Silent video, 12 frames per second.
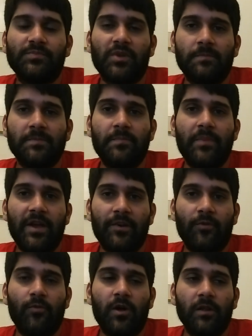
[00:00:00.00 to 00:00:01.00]
better
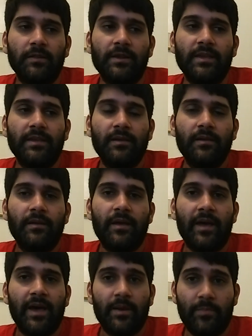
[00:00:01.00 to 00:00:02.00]
quality at a
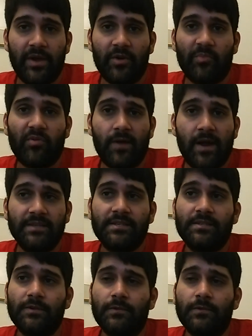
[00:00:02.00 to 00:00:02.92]
better price too.